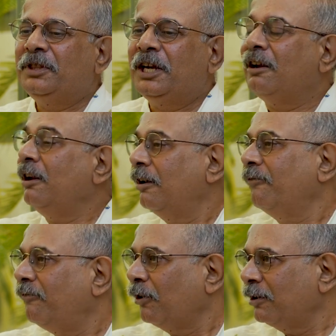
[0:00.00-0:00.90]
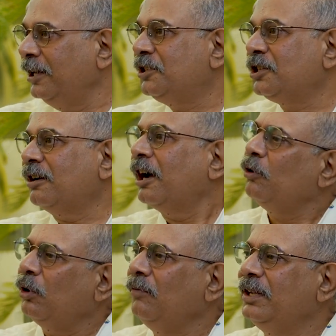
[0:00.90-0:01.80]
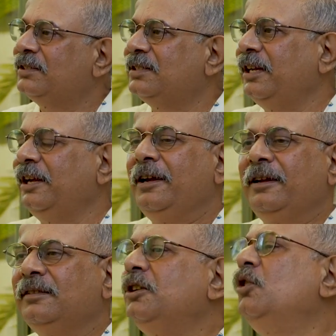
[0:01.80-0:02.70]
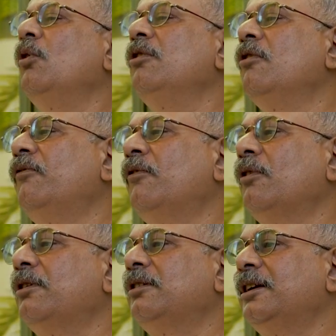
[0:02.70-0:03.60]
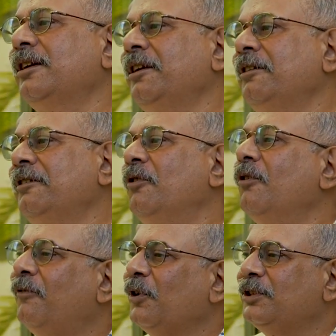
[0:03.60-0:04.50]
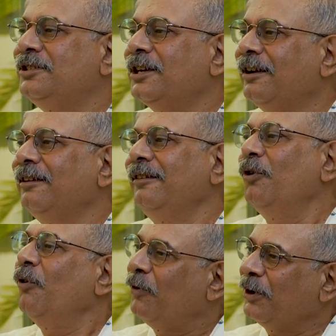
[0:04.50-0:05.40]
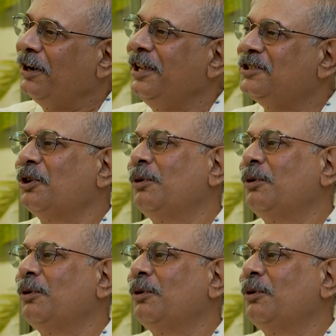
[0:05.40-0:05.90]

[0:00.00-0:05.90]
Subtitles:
that love for nature. I always say that don't go for the tiger, go for the jungle, go for nature,